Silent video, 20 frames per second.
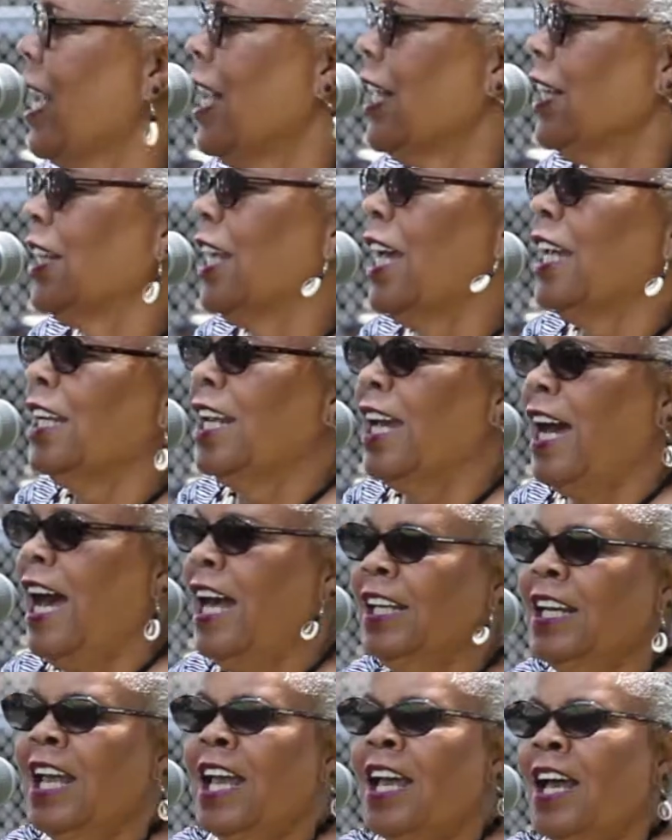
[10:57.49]
that
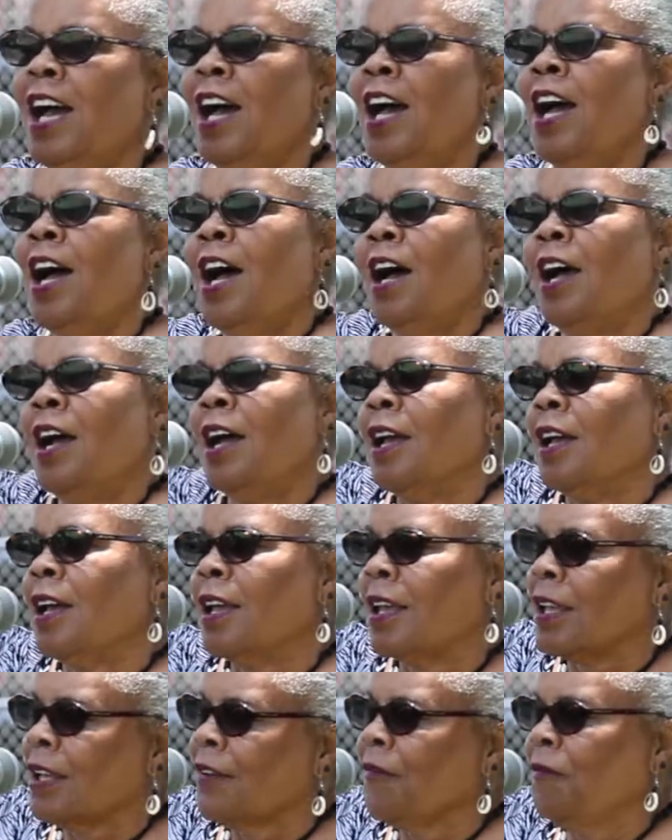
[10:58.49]
got
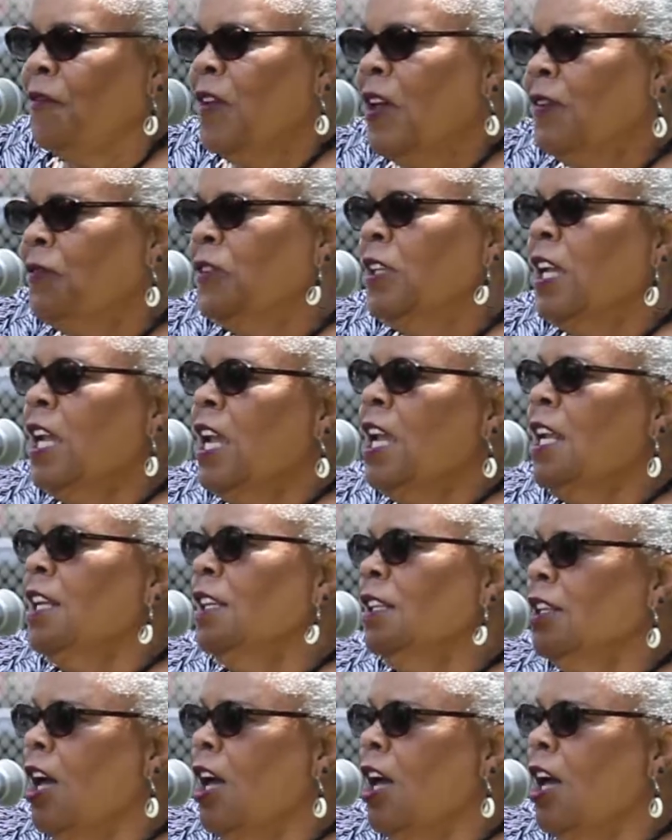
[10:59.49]
15